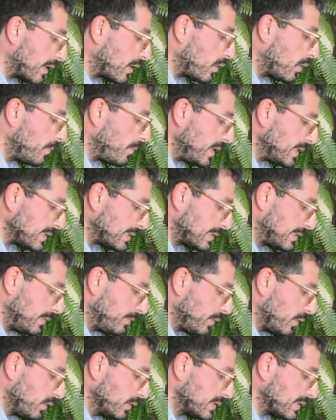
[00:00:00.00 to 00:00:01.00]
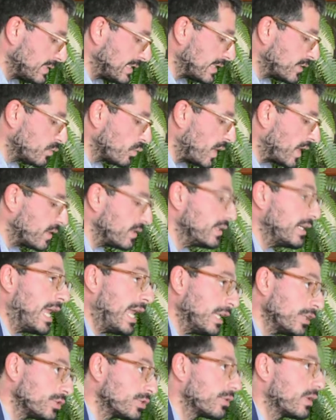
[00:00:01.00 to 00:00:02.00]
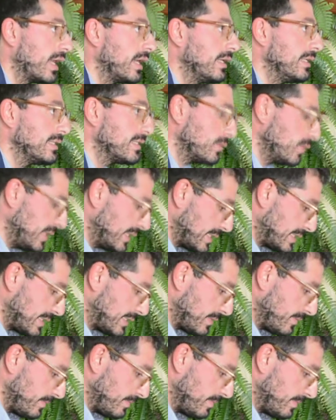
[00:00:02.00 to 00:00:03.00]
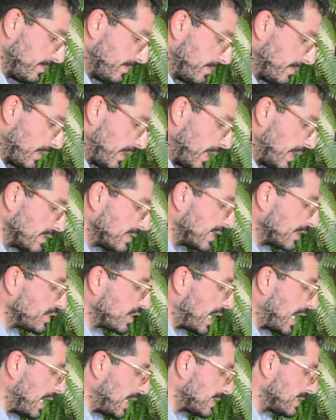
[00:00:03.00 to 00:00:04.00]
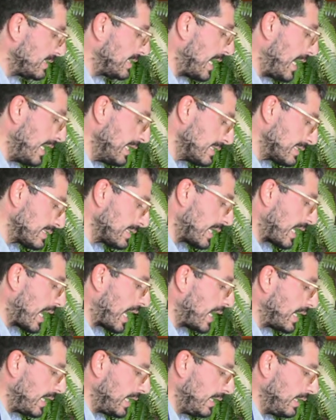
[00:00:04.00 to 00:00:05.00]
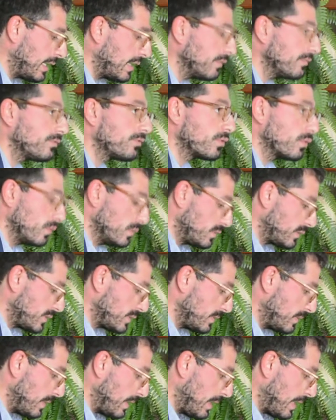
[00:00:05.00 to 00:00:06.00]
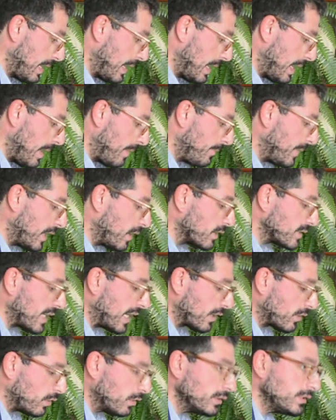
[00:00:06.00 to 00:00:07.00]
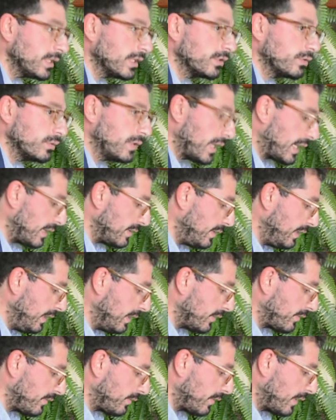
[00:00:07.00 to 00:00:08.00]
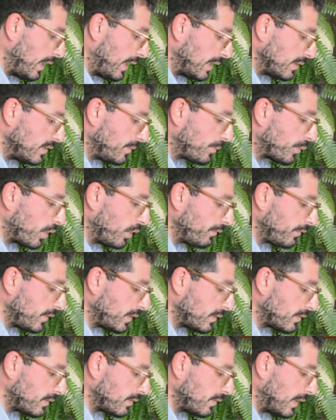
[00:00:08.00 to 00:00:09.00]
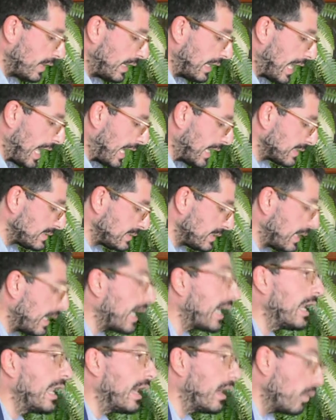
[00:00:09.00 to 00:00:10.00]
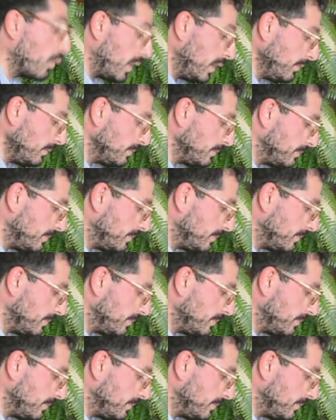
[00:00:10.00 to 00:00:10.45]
comestibles that were naturally sweet, such as dates, honey, and fruits. Because according to the hadith, the Prophet liked halawa,